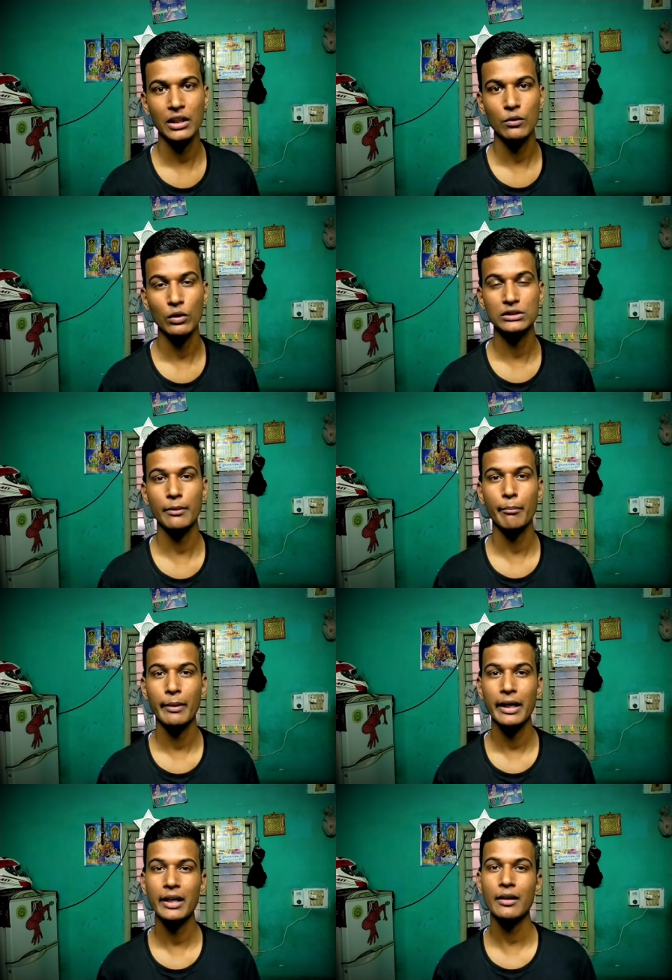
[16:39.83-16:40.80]
was the
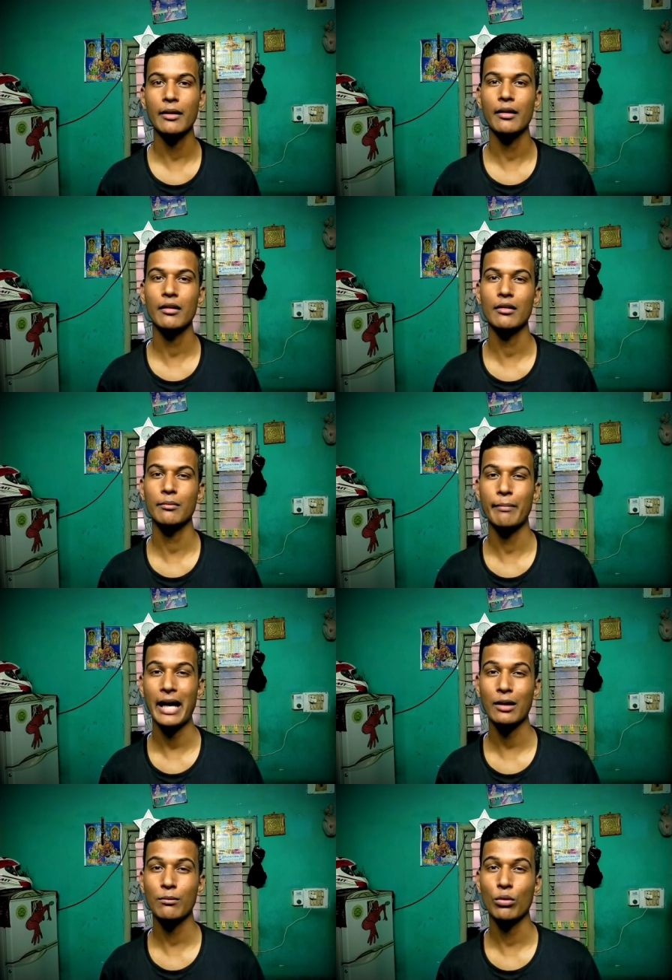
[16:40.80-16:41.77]
main uh,
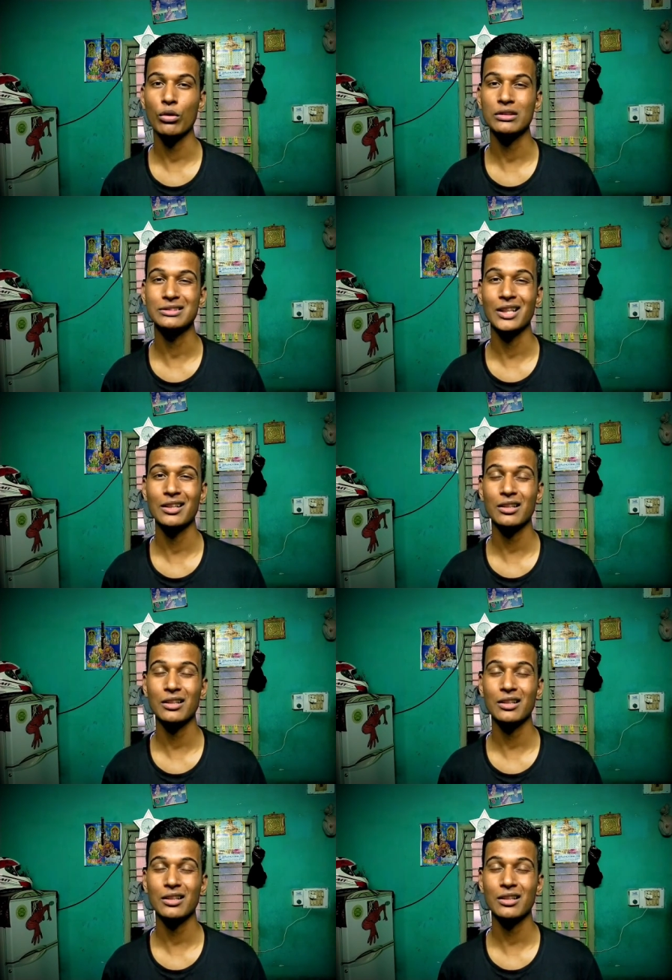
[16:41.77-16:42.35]
backbone that